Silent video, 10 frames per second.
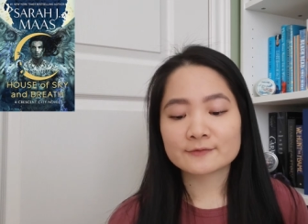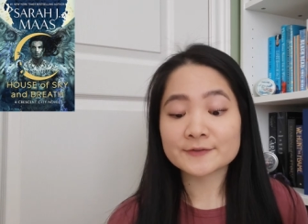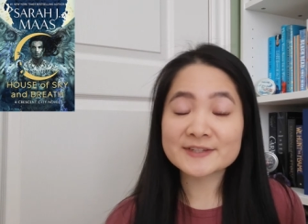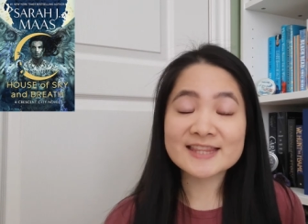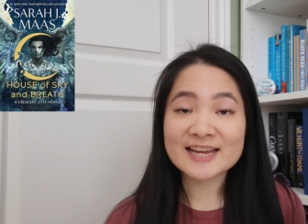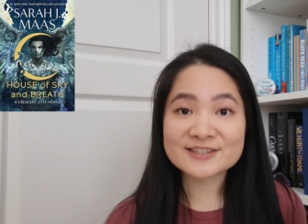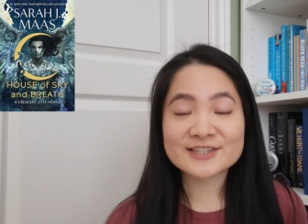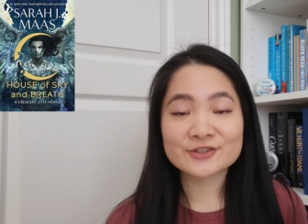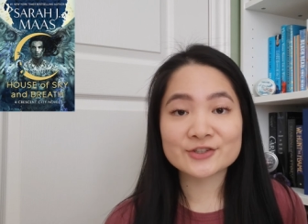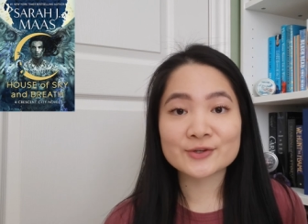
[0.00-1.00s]

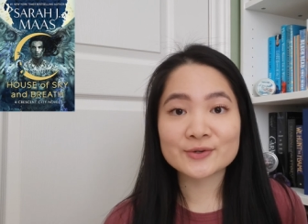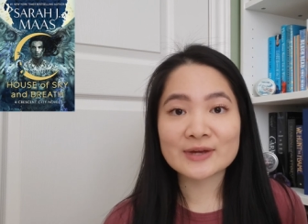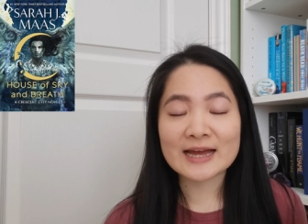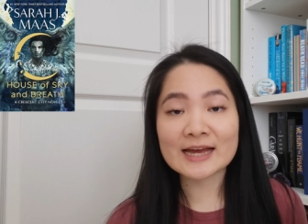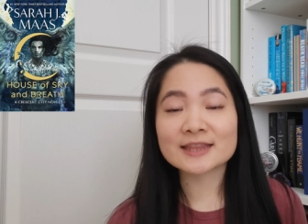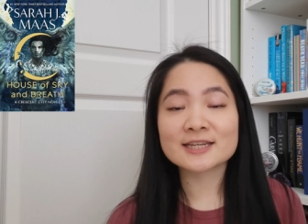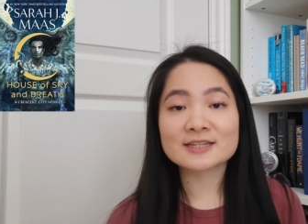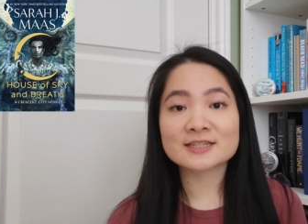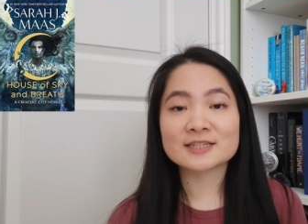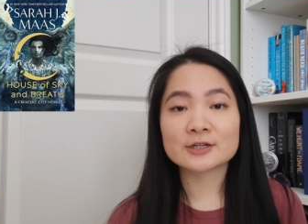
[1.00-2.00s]
15,000 years ago had the
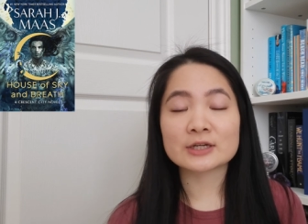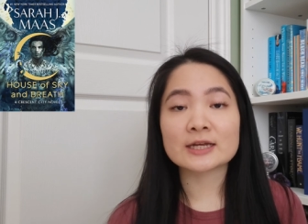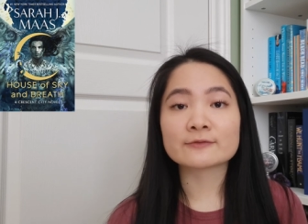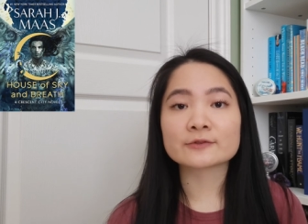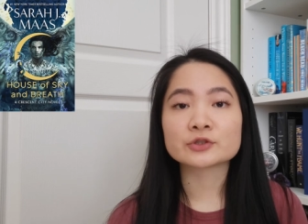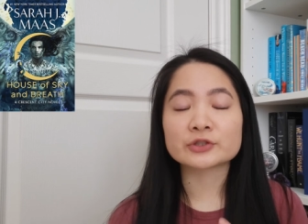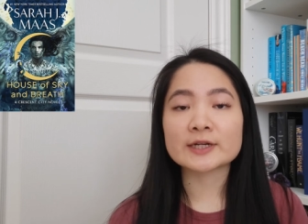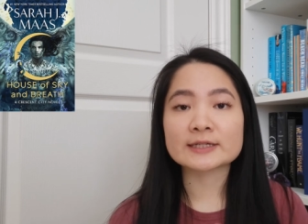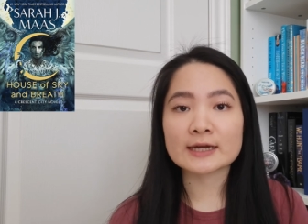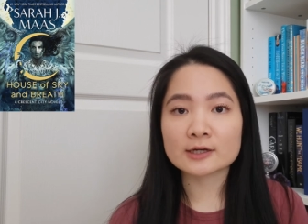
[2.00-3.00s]
Asteri
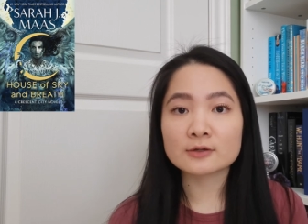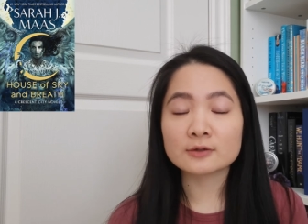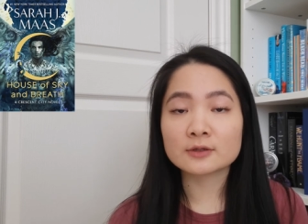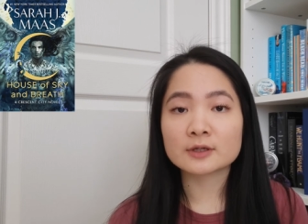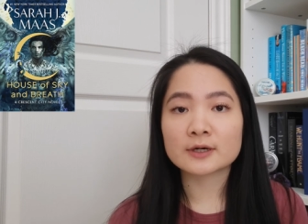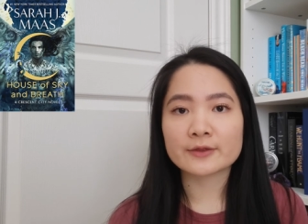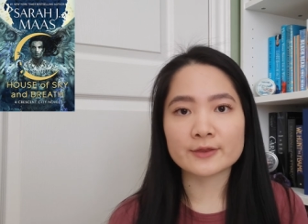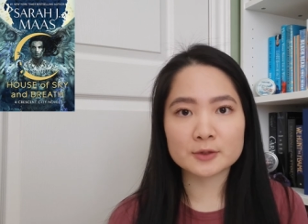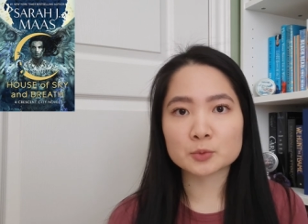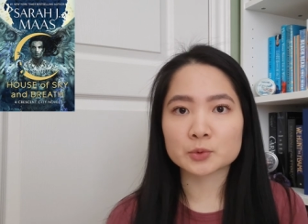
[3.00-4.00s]
infiltrate hell,
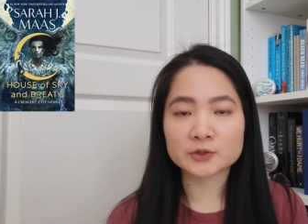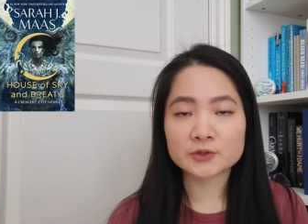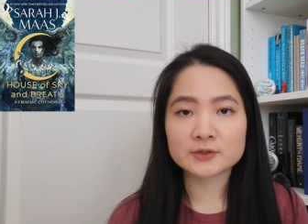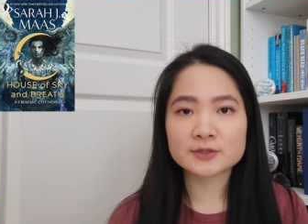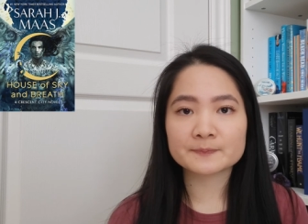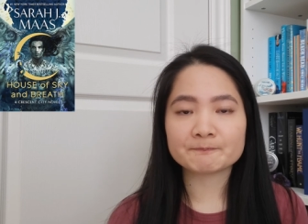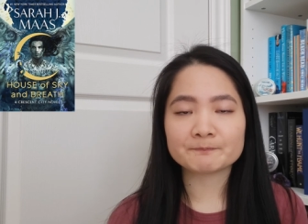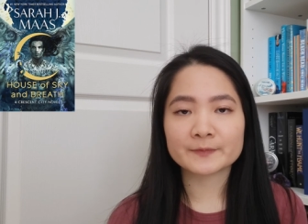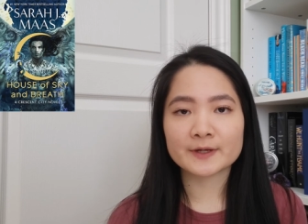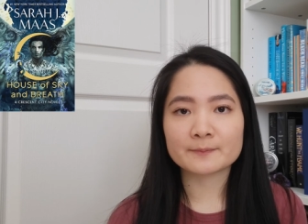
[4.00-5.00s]
their world,
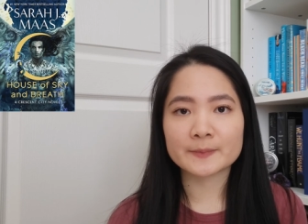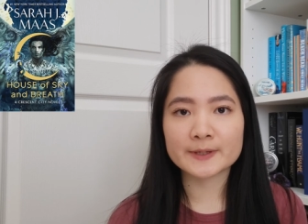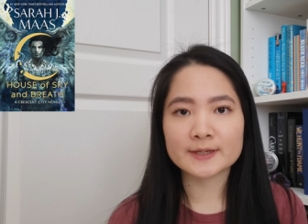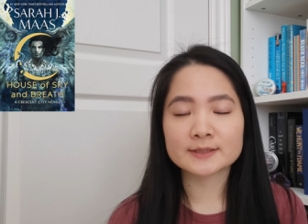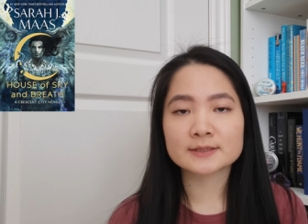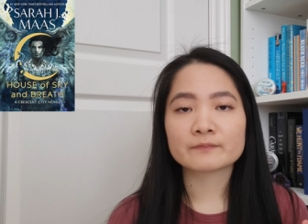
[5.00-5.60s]
but